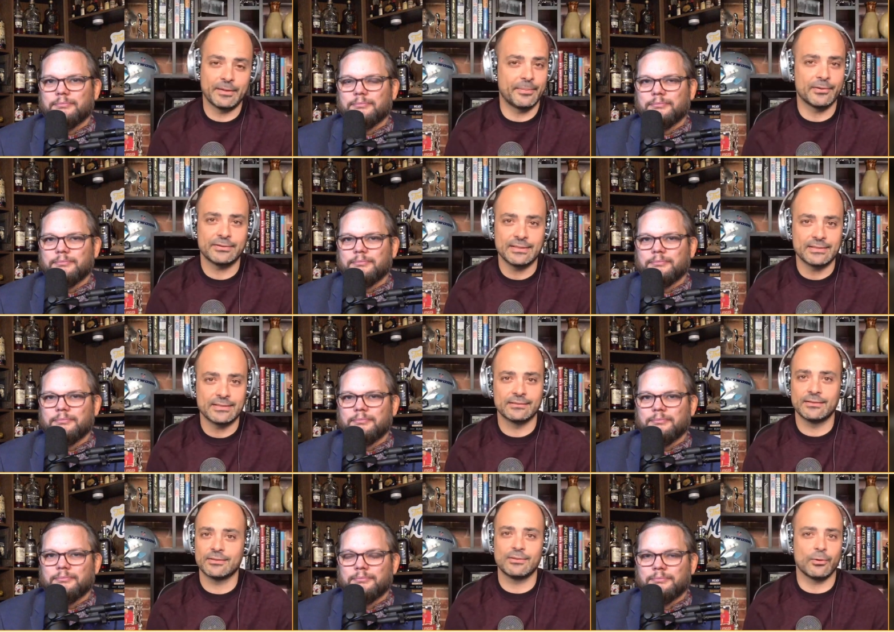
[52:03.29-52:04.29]
Speaker 1: up in the postseason.
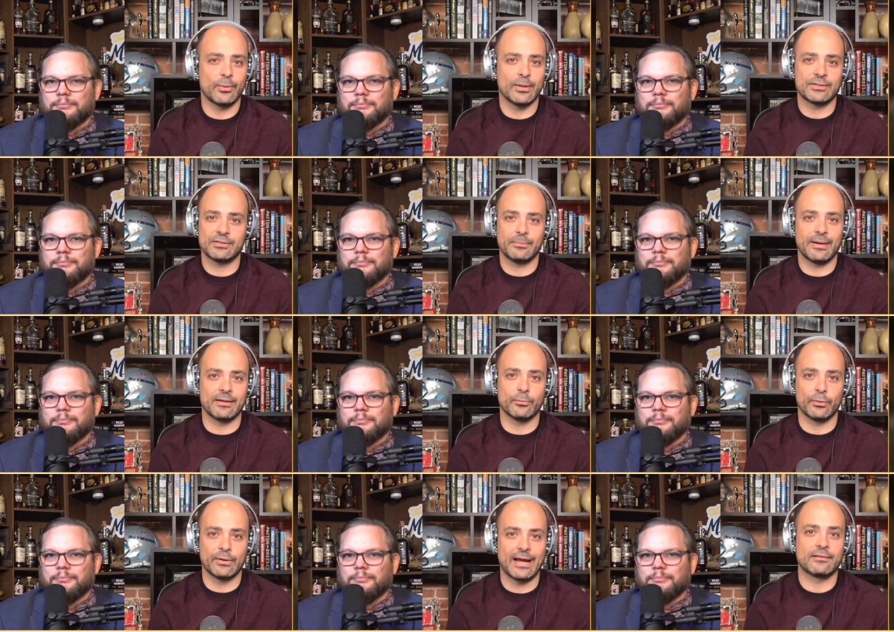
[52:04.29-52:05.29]
There's no question about it.
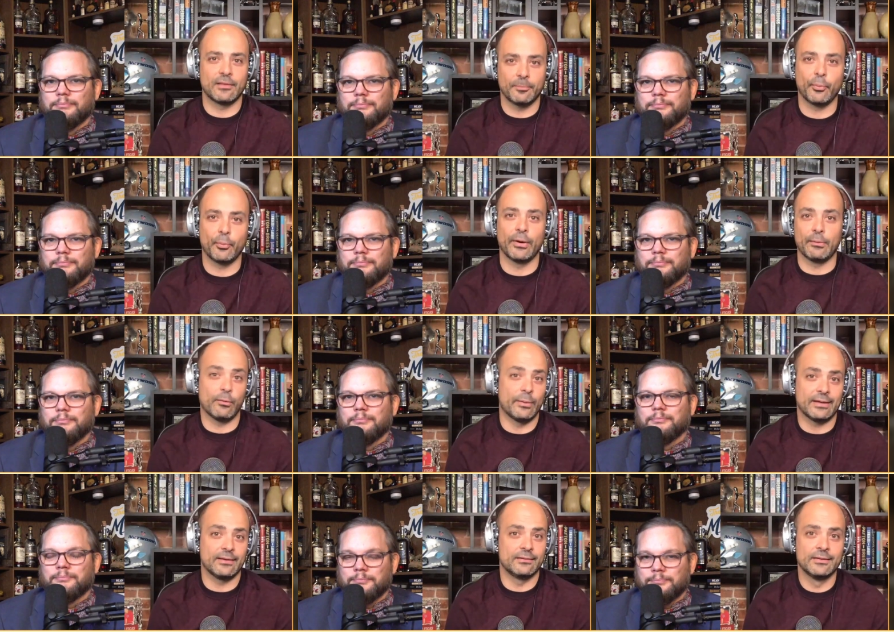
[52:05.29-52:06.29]
We're now to the point where we
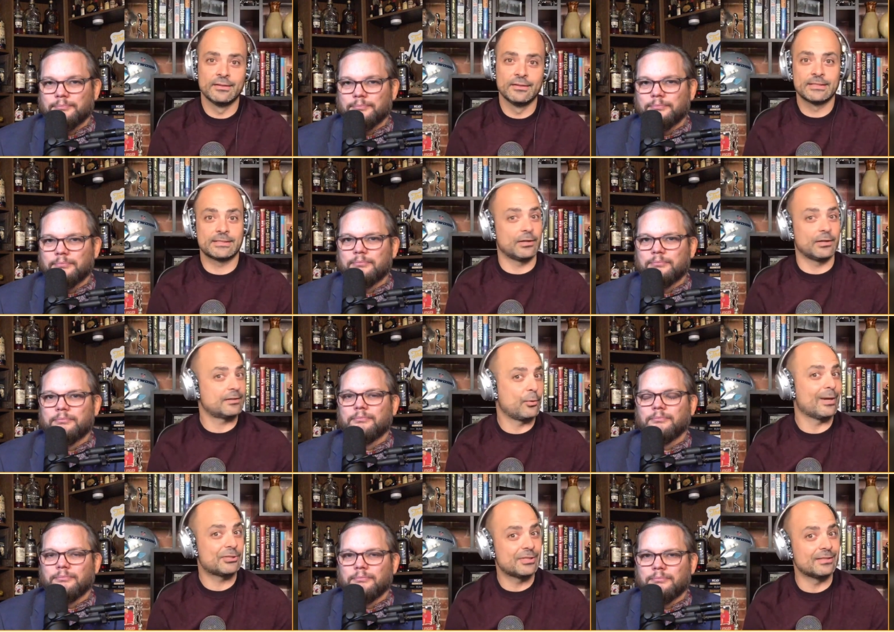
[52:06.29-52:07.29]
can start to
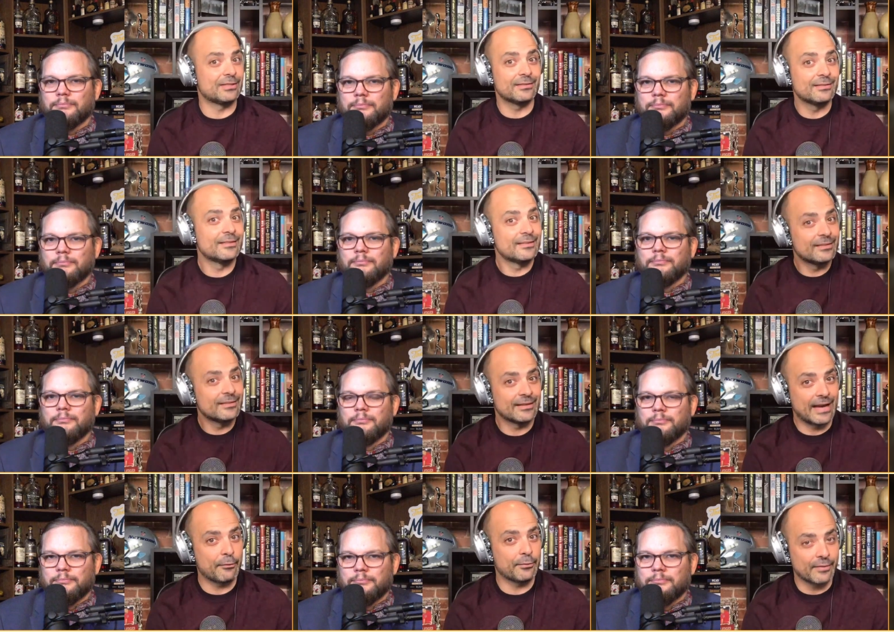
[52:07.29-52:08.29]
question
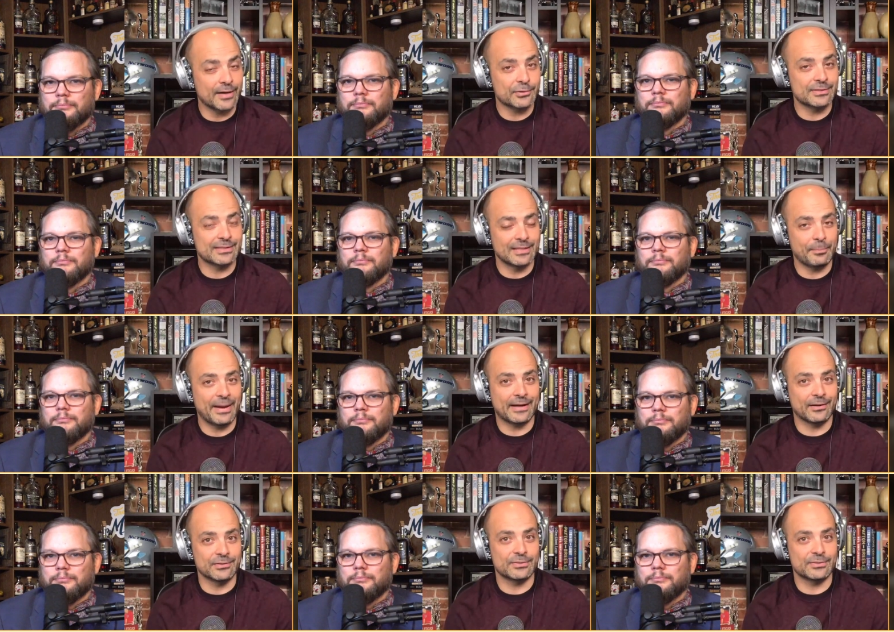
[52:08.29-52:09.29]
Aaron Rodgers and the
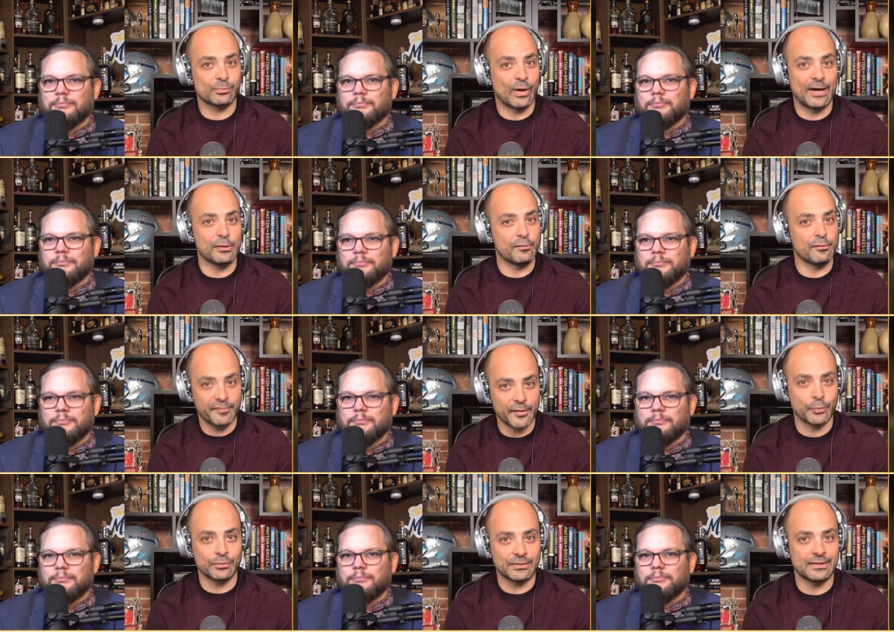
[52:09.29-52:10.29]
Packers, why do you
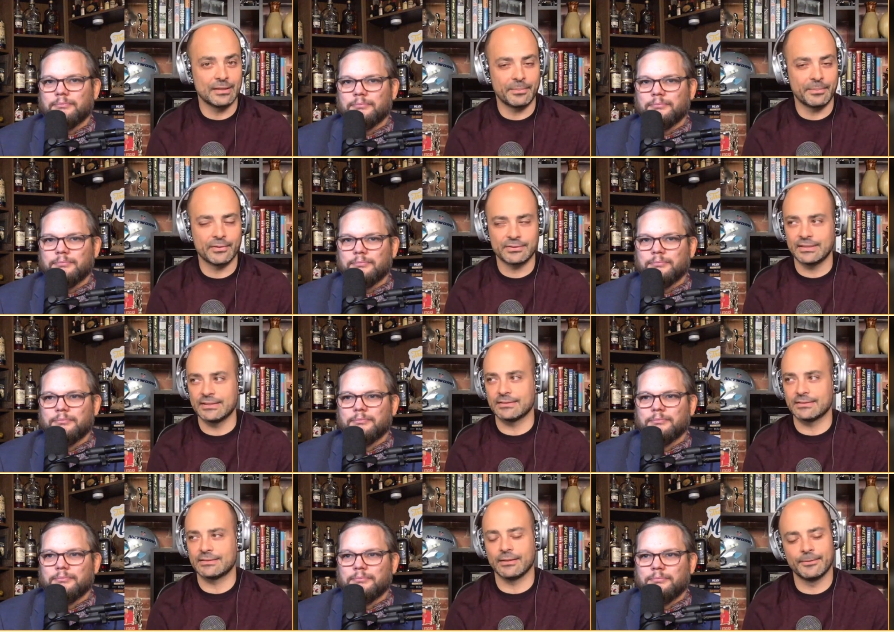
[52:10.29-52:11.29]
fold in the
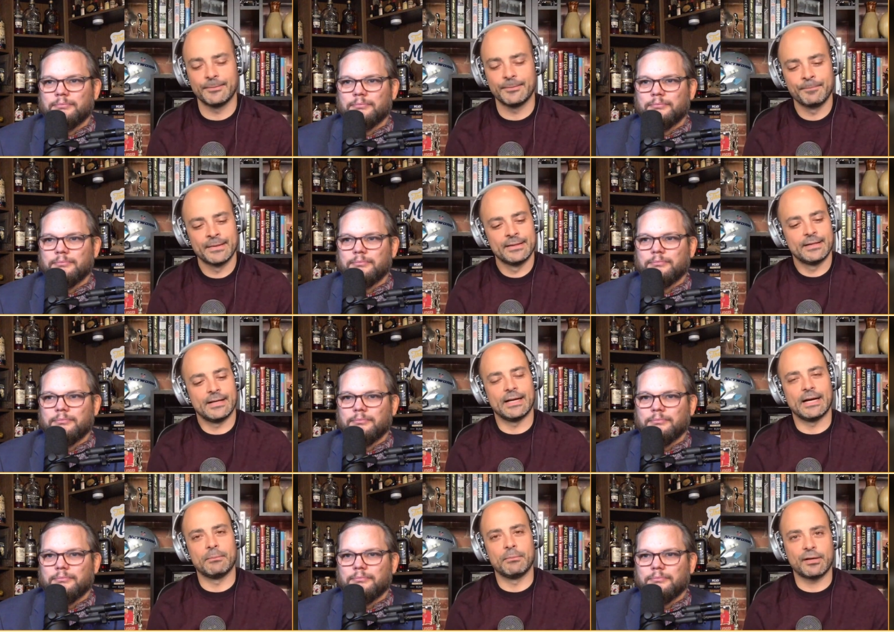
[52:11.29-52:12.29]
postseason? So uh,
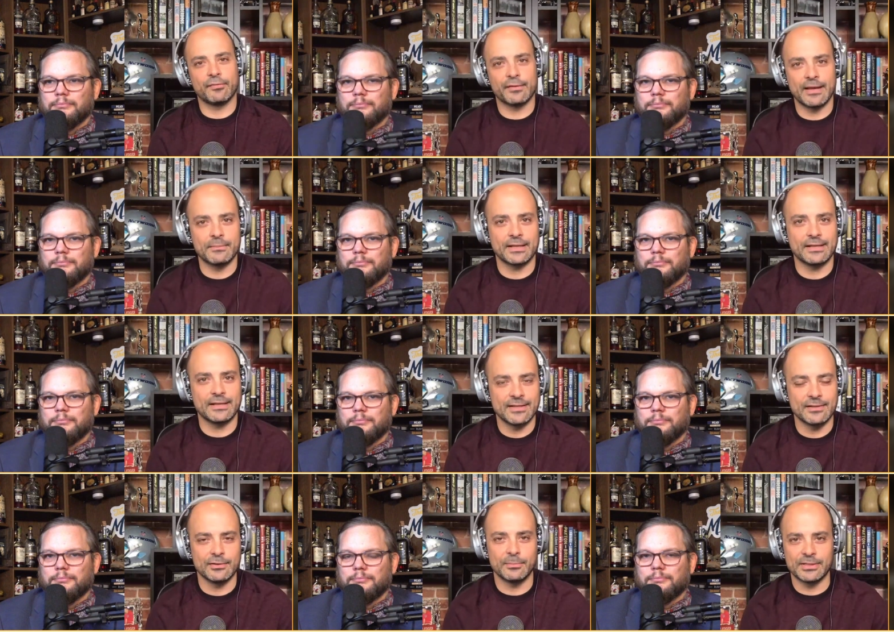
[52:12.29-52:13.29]
I'm looking for them to
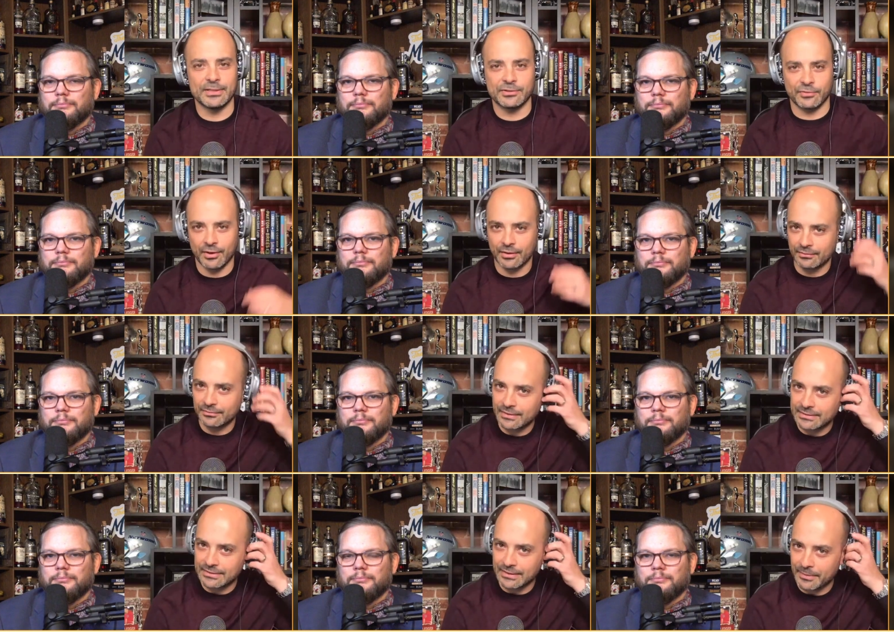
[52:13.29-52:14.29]
continue to be strong
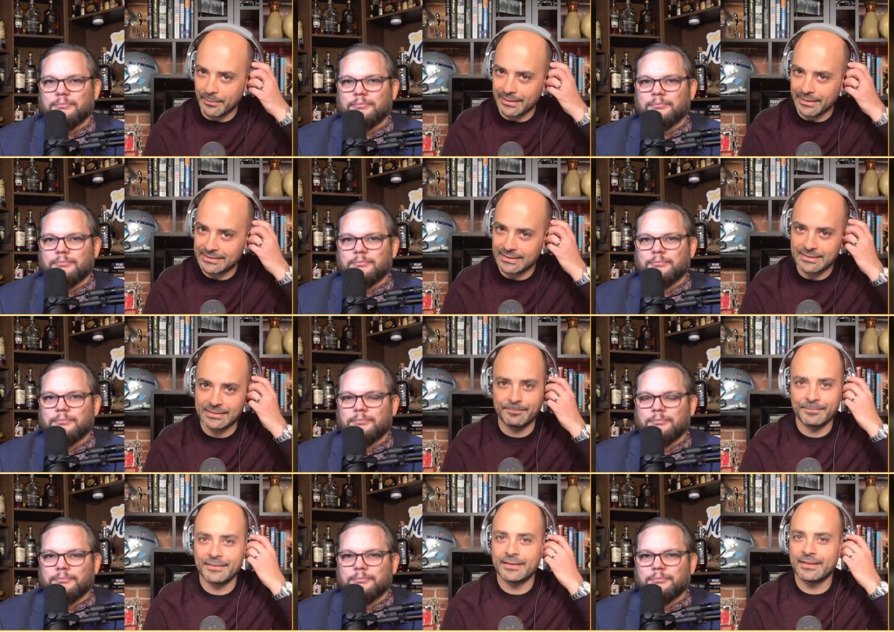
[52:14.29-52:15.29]
this upcoming season.
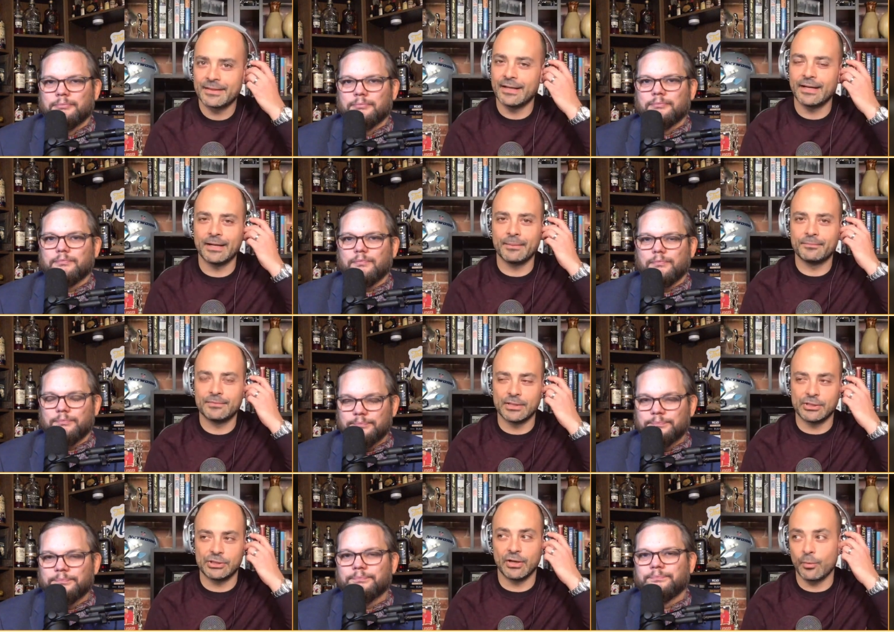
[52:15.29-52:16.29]
Um,
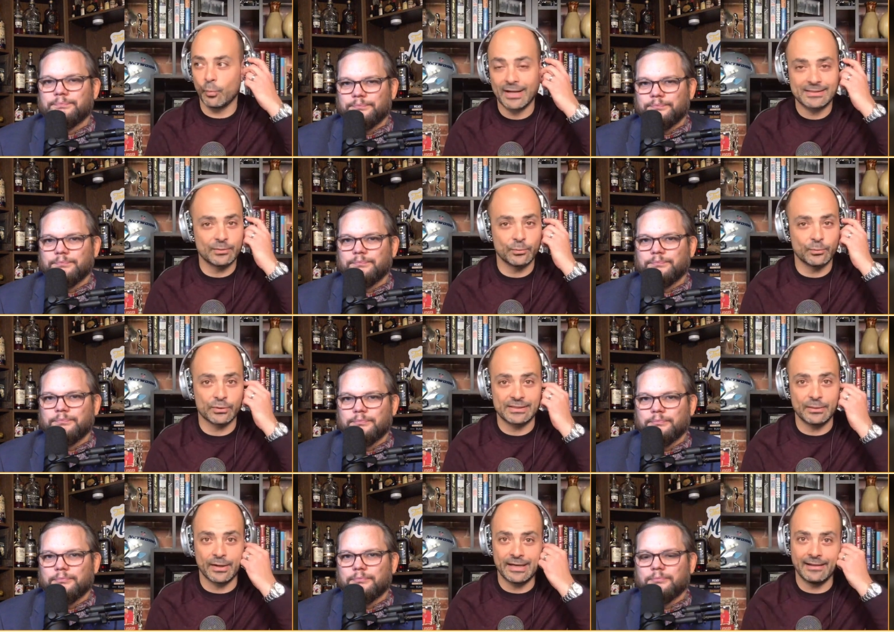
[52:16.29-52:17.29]
Deshaun Watson, we'll see
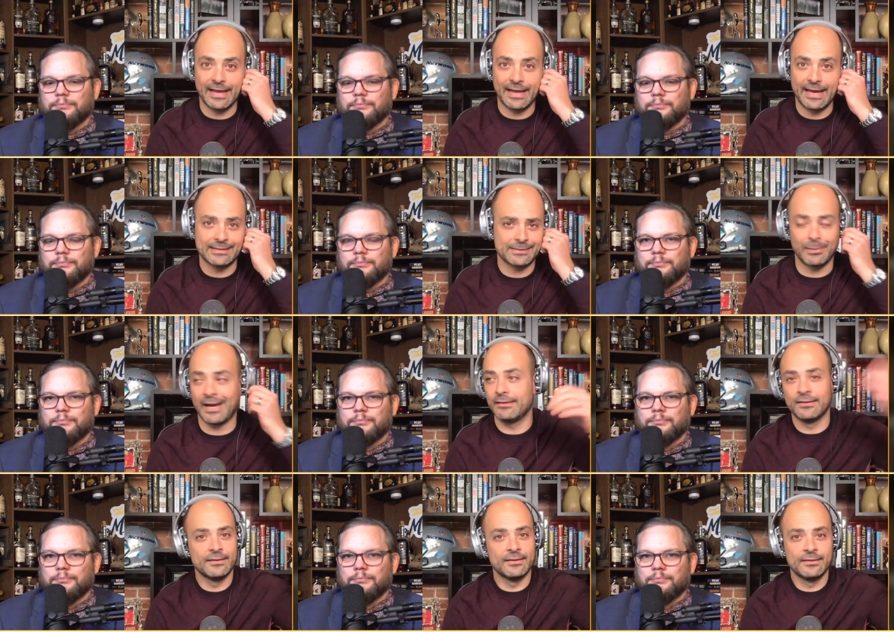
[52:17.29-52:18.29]
where he lands. My